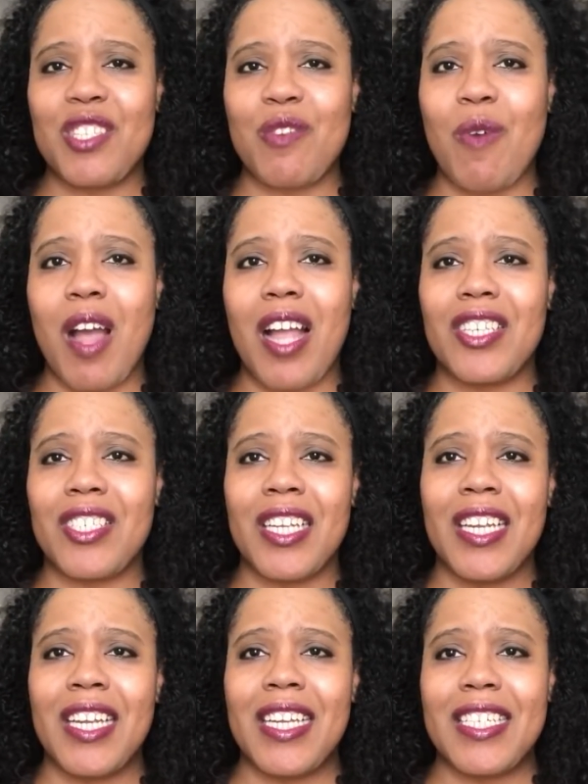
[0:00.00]
to watch
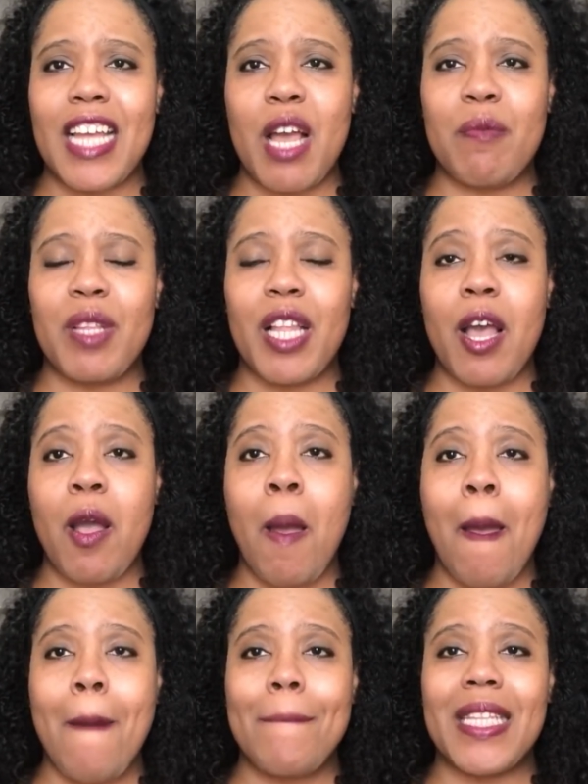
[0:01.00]
down below,
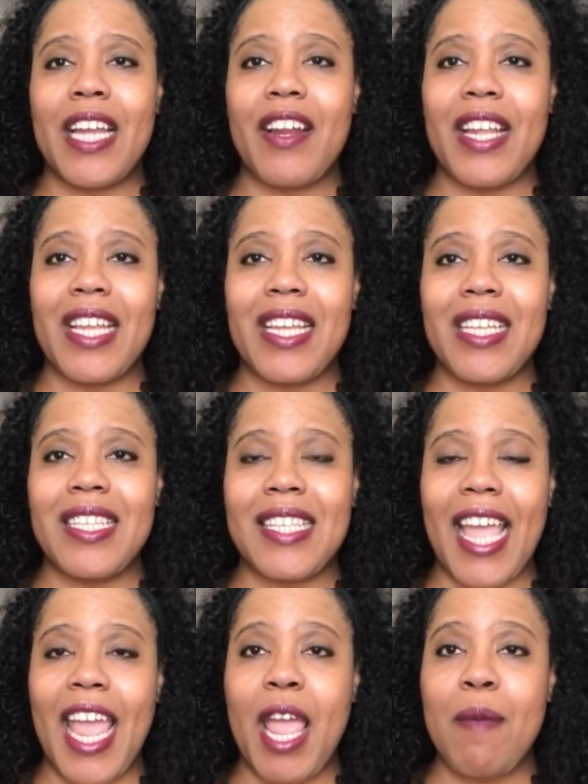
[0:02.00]
but there is
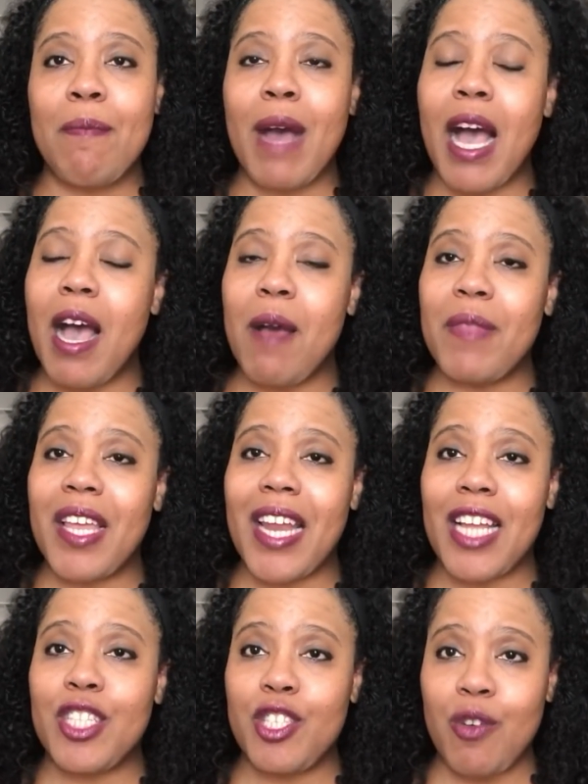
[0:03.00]
a mom that
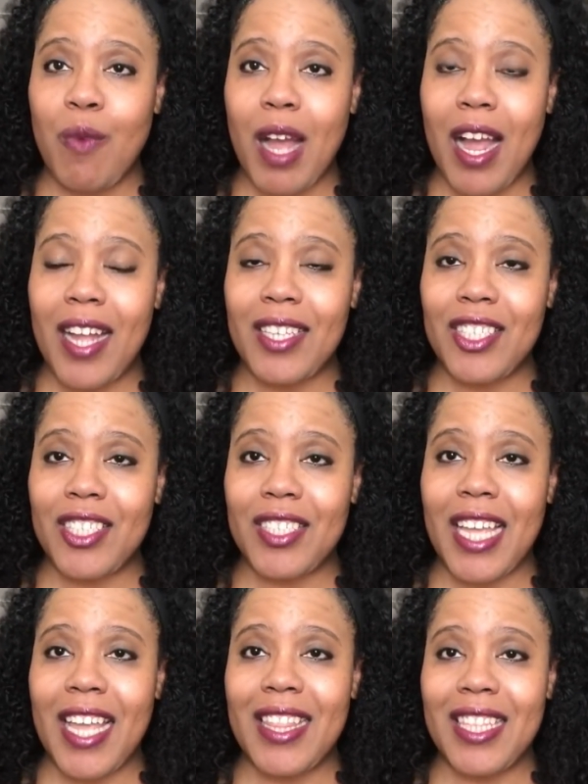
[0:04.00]
I do watch
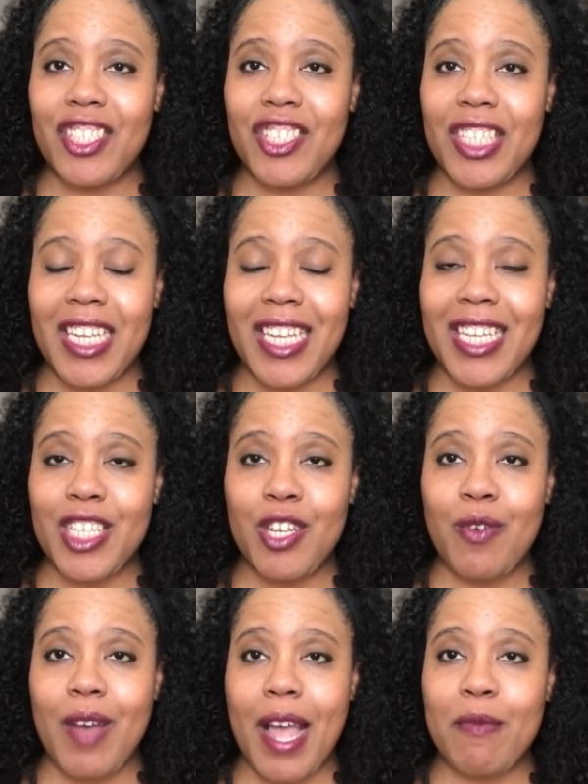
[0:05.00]
and she is
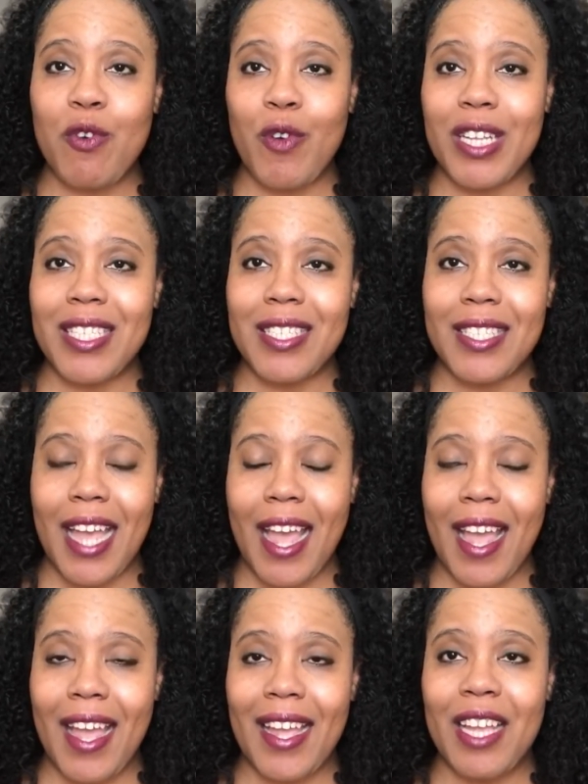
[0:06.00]
who I'm going to
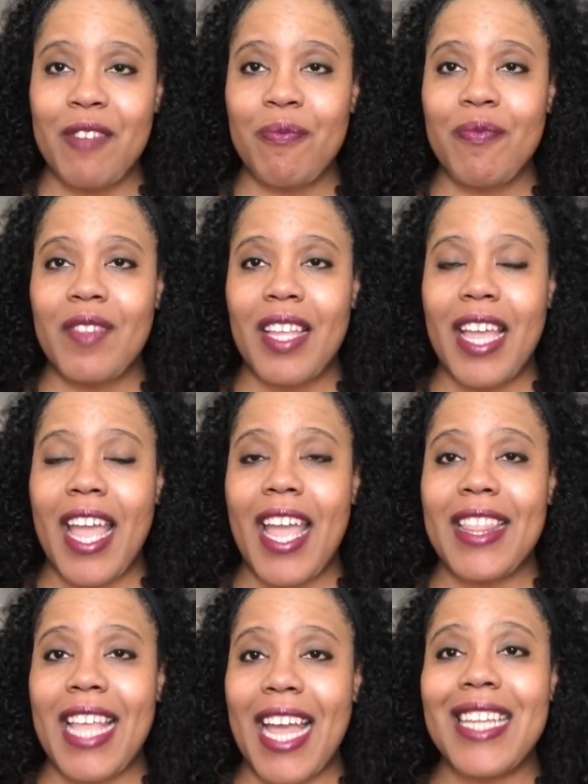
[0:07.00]
tag,
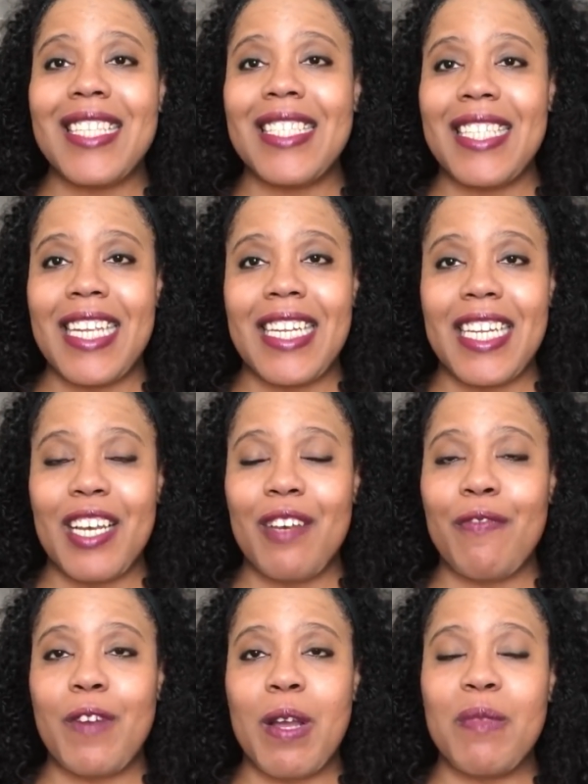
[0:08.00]
and that is
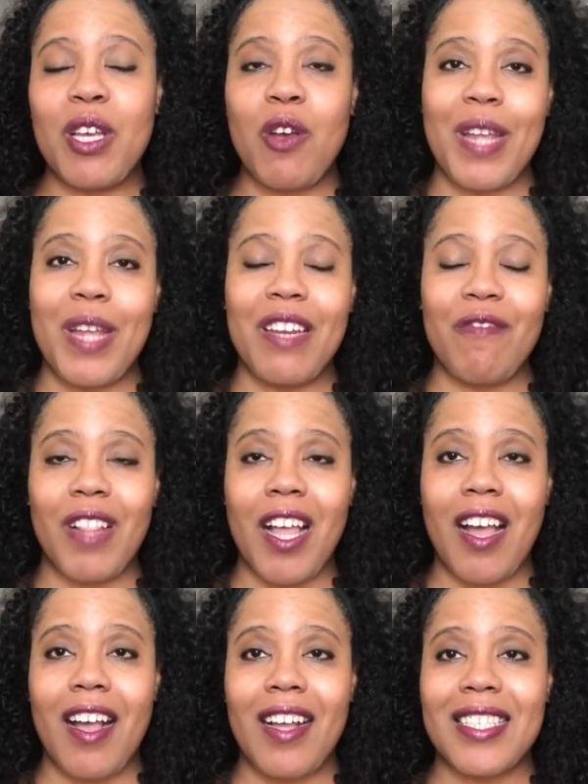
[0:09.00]
Tina from the Qween
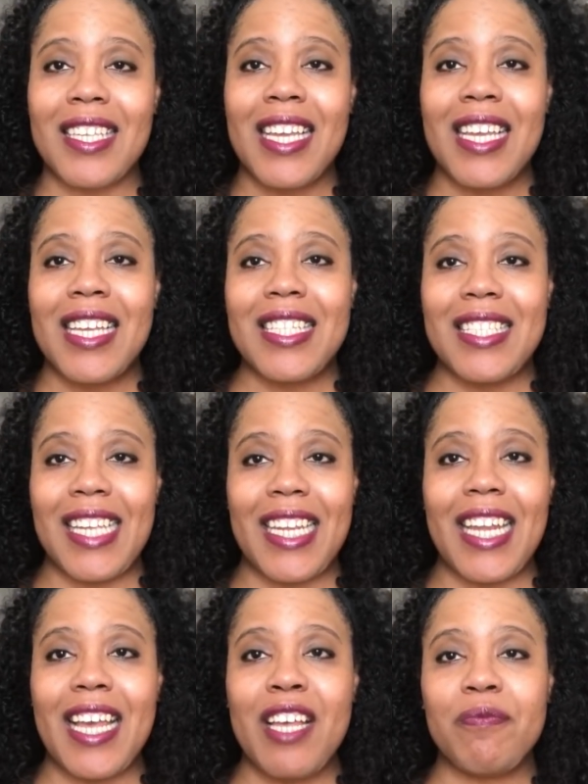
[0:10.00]
Vlogs.
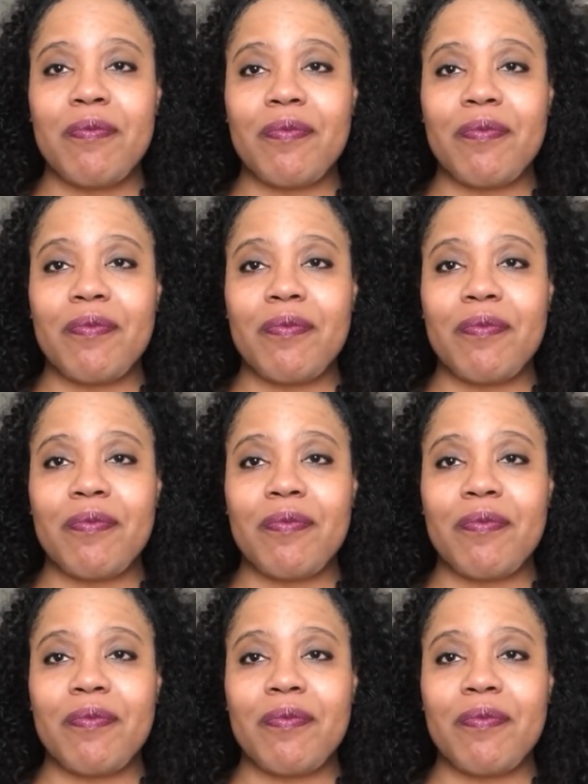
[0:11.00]
Tina